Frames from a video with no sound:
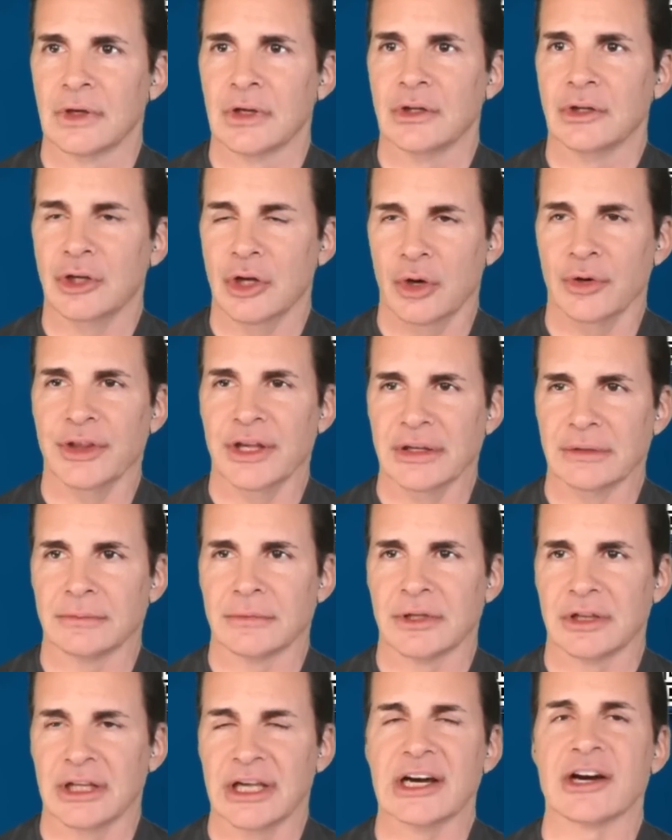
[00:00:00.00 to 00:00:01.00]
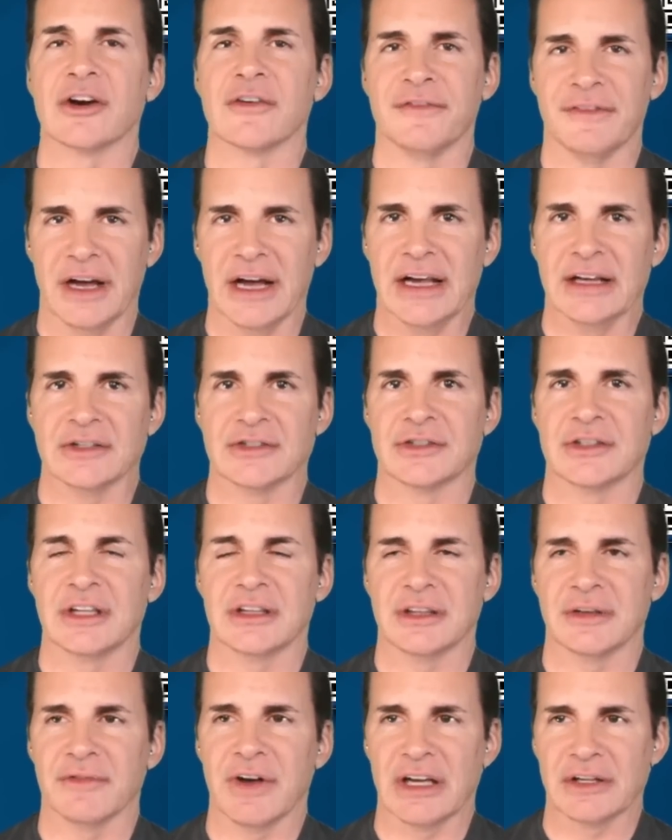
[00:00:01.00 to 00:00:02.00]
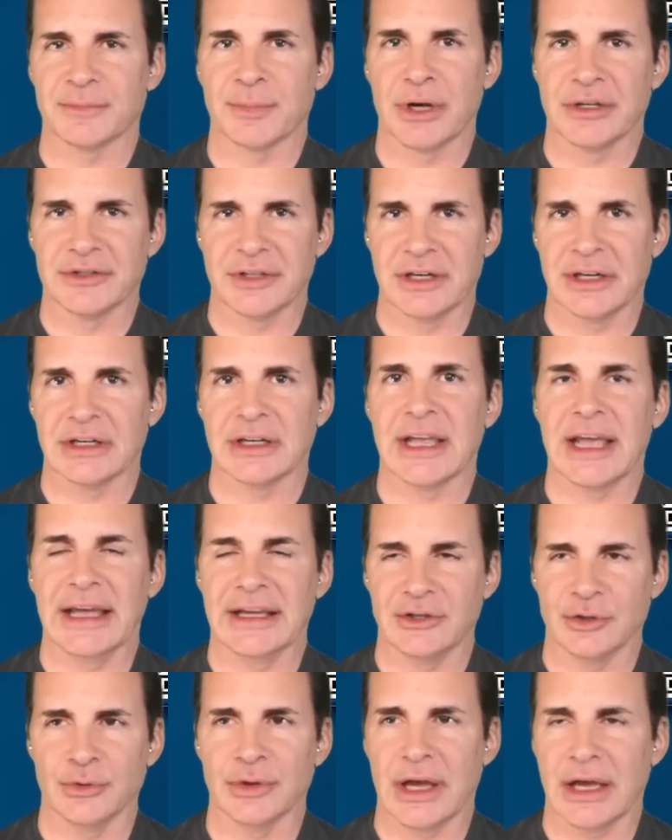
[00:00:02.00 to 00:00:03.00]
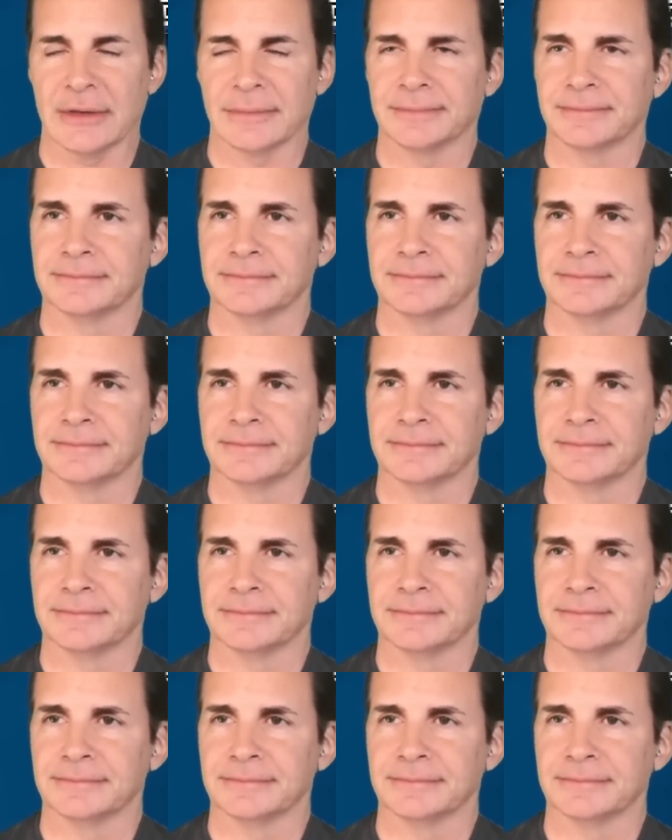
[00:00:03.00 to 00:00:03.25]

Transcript: No, that clarifies that the vice president can't do that.